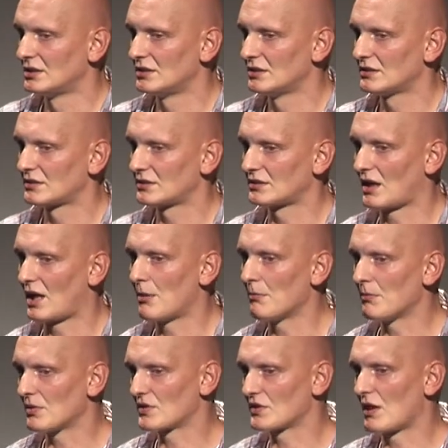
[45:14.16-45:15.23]

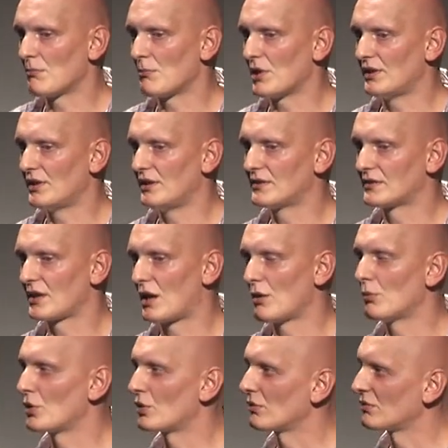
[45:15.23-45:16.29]
Some, somebody
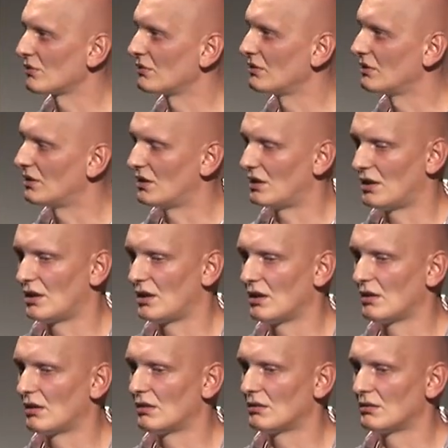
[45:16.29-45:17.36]
somewhere
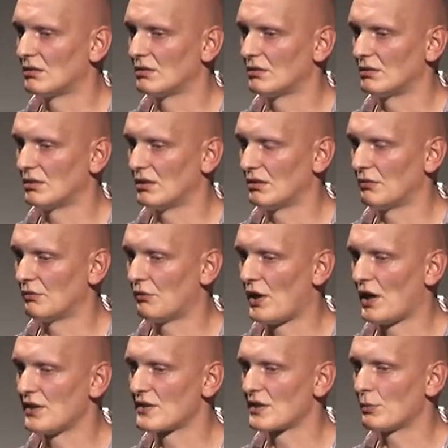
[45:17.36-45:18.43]
uh, uh,
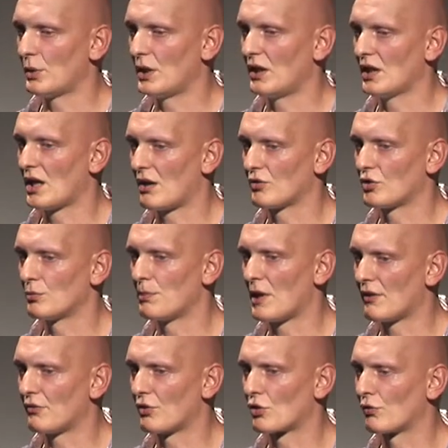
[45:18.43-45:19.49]
finds a way how to
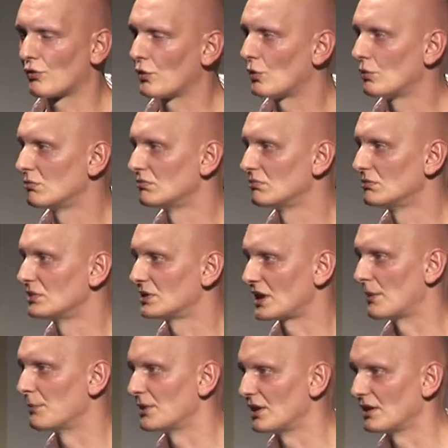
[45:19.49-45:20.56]
buffer overflow
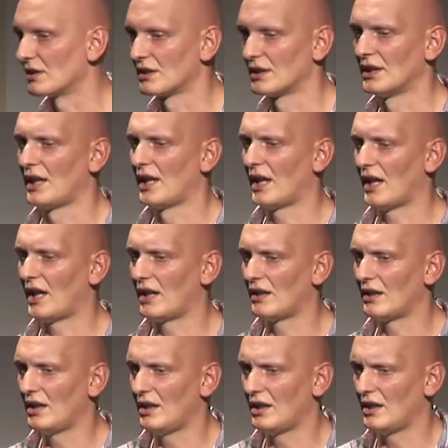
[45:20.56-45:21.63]
something
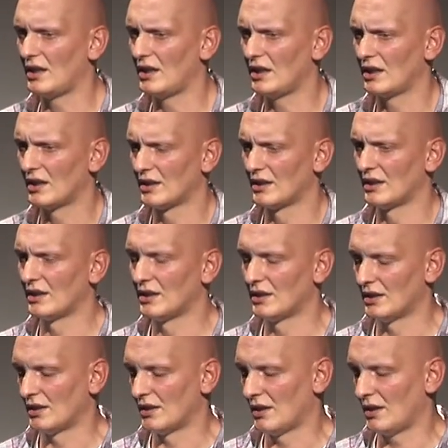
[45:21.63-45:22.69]
and he
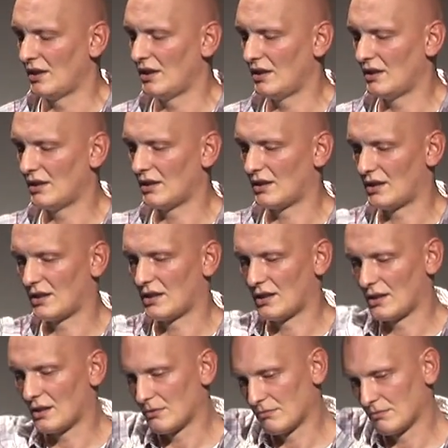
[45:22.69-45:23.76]
he
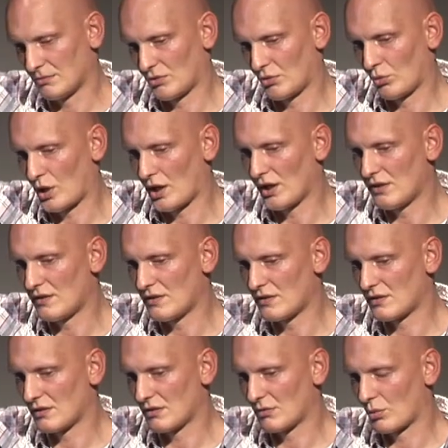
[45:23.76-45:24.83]
uh,
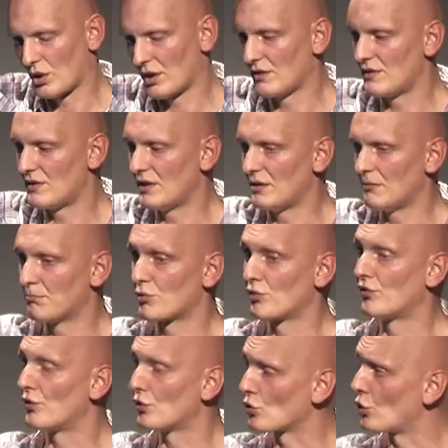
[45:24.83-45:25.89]
writes, writes the
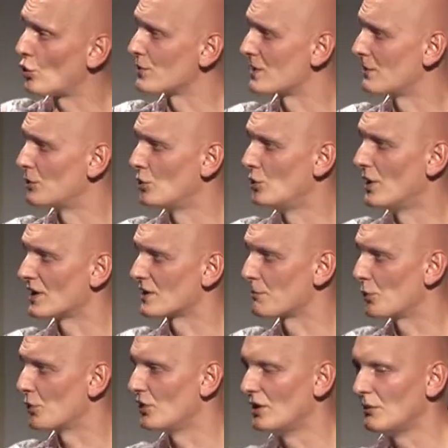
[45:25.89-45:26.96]
proof of concept to the
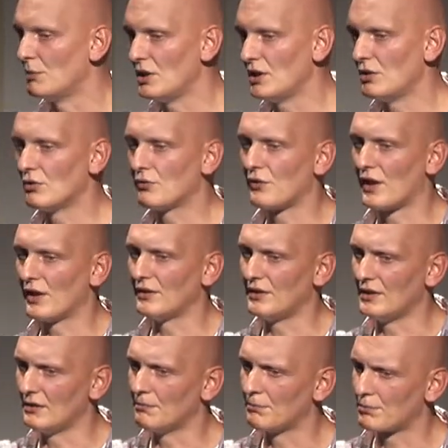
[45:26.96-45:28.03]
exploit DB, you find
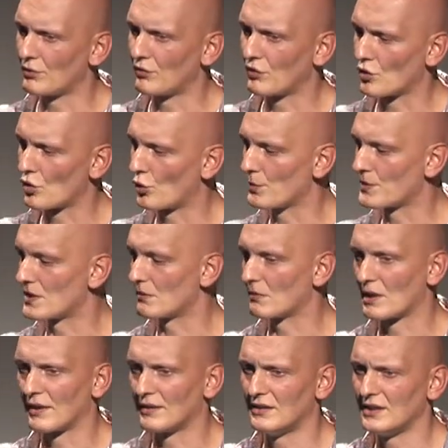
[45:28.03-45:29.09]
the proof of
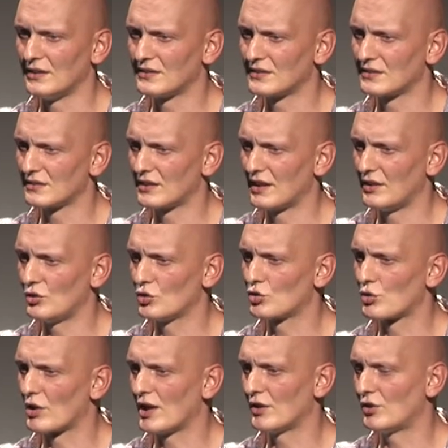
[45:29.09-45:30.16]
concept like this, and you
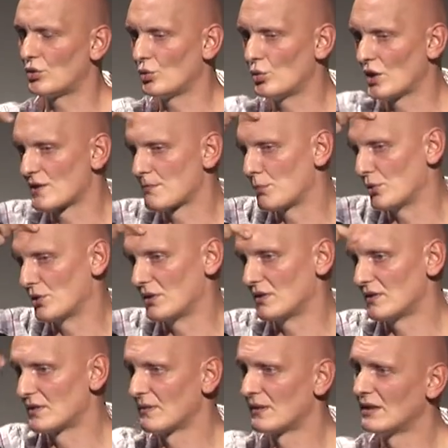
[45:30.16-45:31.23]
try to exploit
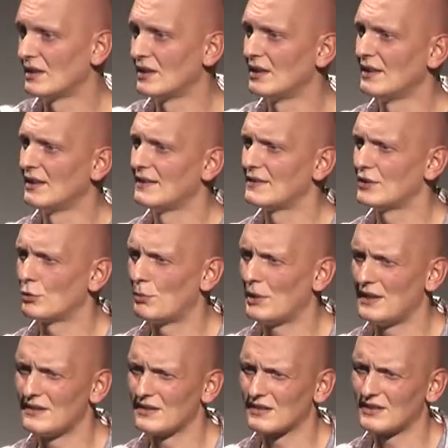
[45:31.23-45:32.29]
it. So
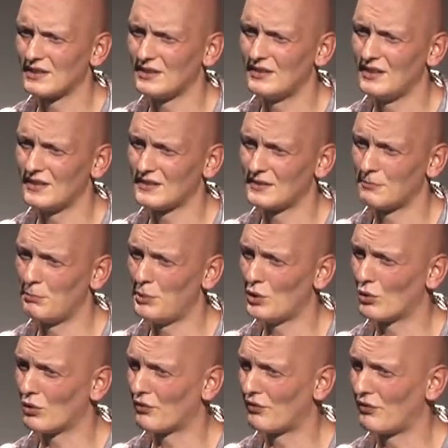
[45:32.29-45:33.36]
basically this B
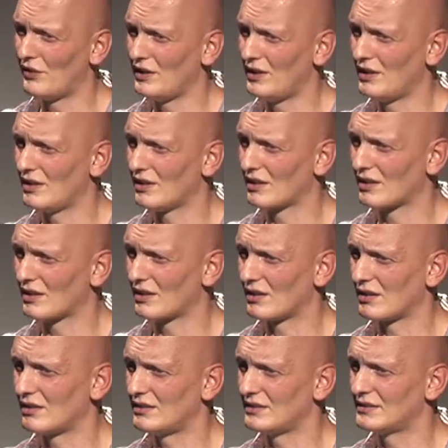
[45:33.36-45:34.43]
of E
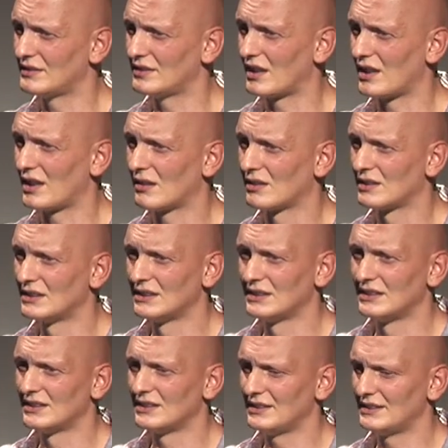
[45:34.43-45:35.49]
uh, is, a,
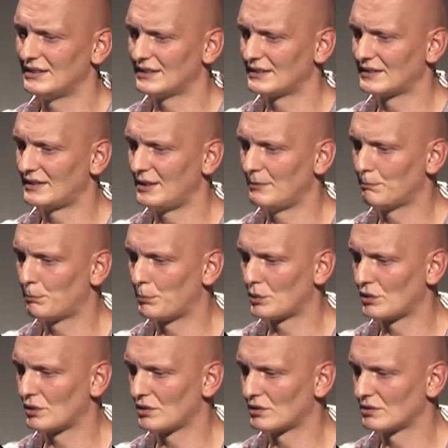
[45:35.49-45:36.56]
is a
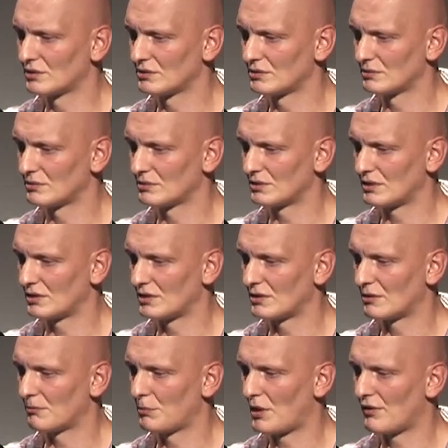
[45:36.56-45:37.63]
simple
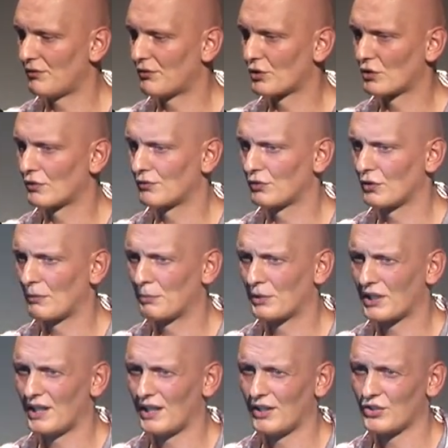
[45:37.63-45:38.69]
uh, buffer overflow
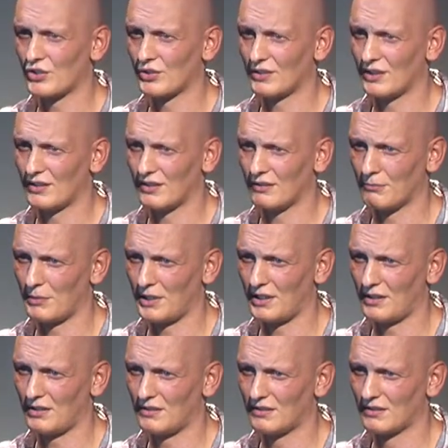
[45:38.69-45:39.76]
application that I
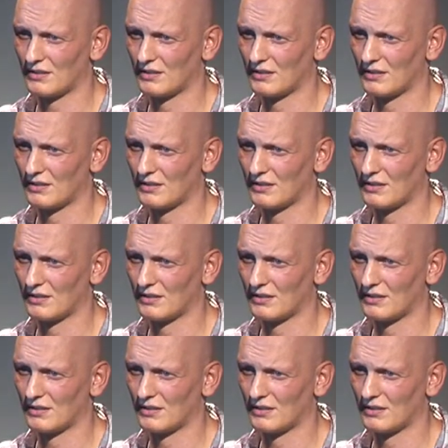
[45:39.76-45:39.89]
made,